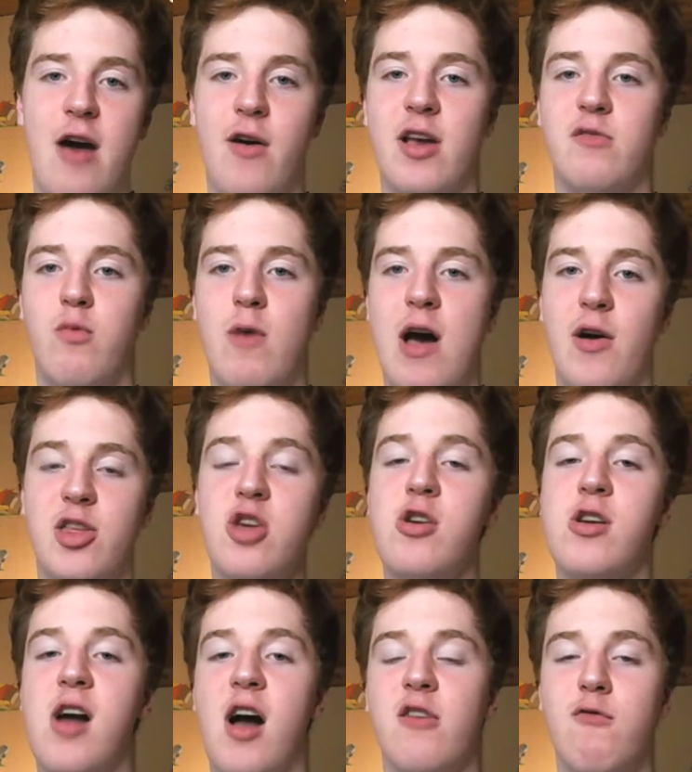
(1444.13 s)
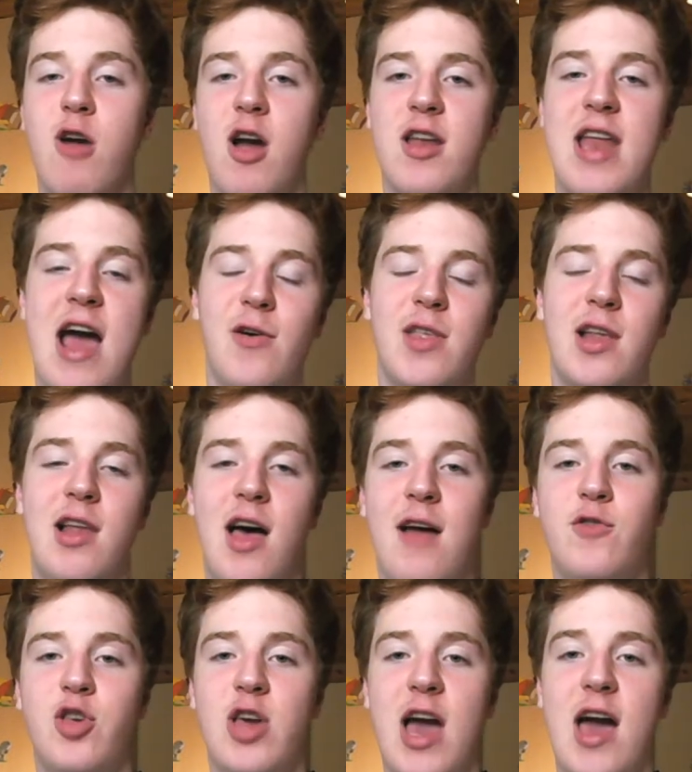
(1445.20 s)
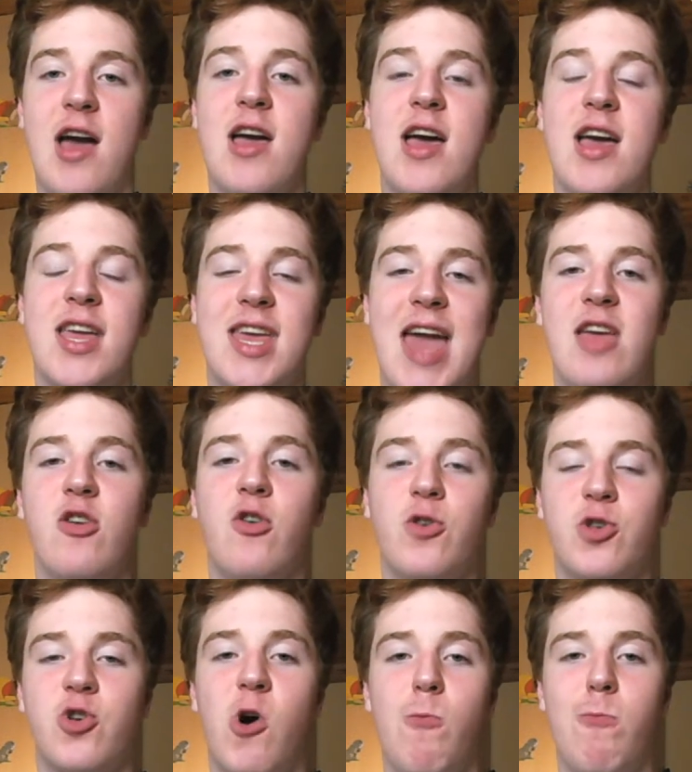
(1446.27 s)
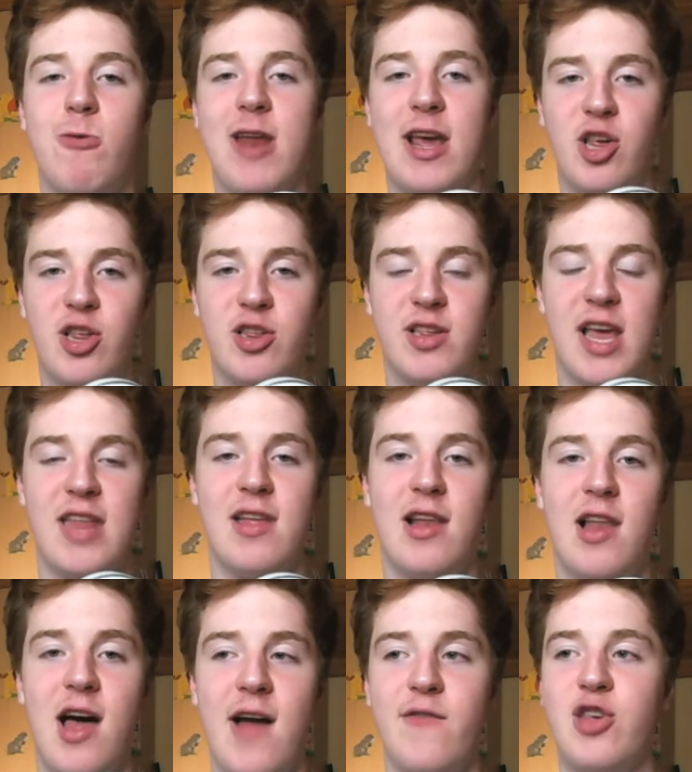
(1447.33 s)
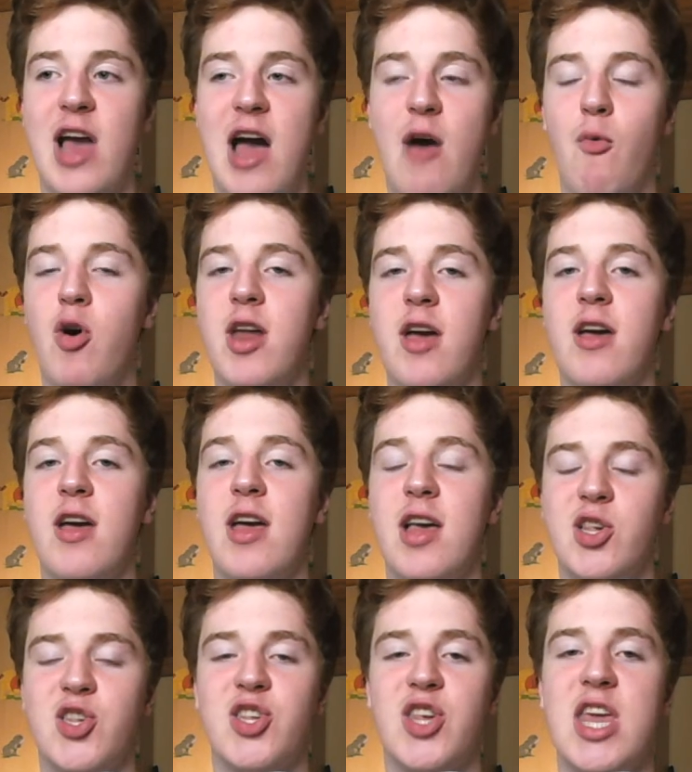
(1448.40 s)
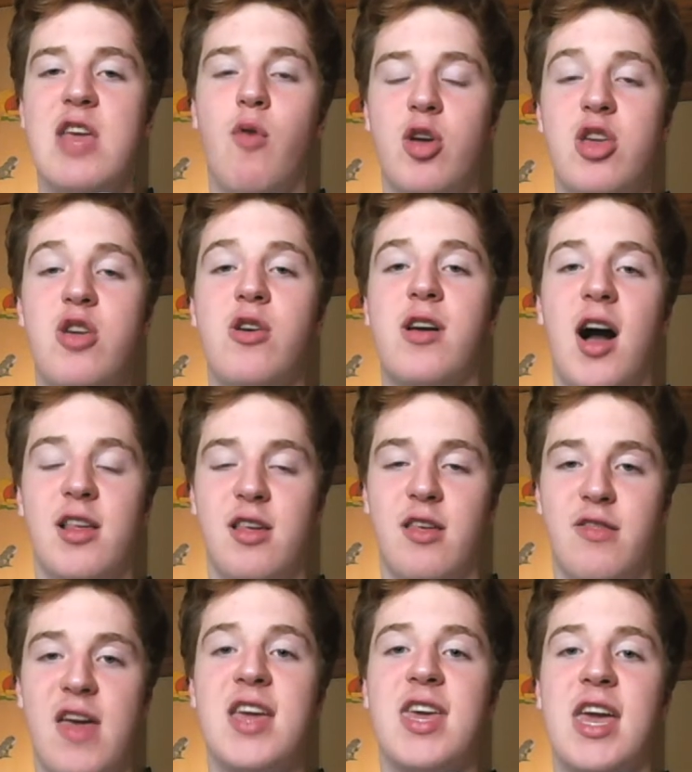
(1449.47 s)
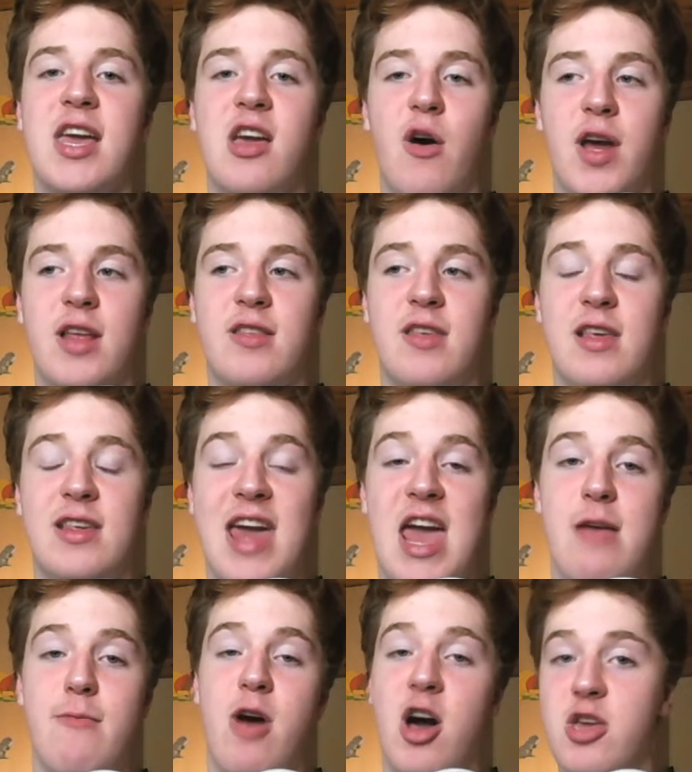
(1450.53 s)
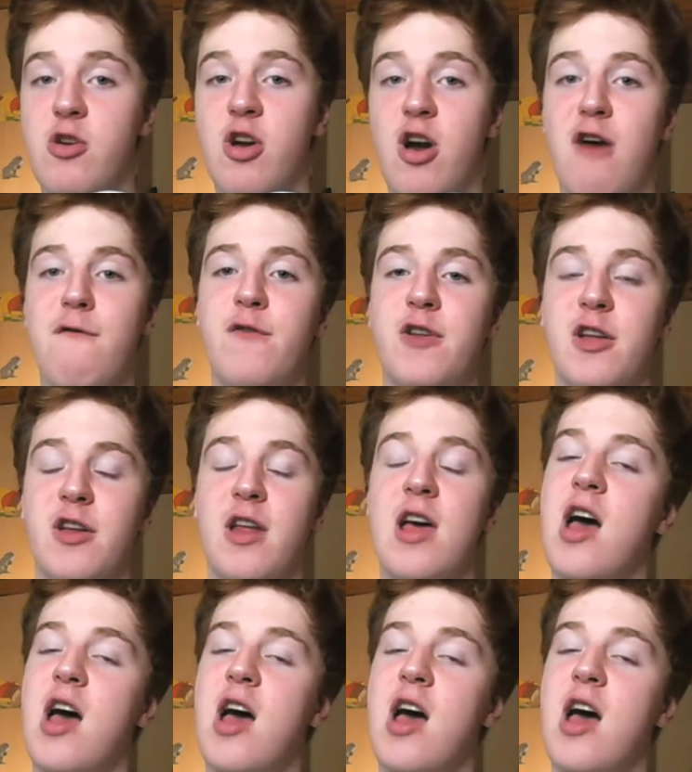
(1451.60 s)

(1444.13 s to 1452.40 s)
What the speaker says: as well. And you guys right now in the live chat, get your score predictions in the live chat. I want to see what you guys are thinking going into this game. Are you confident?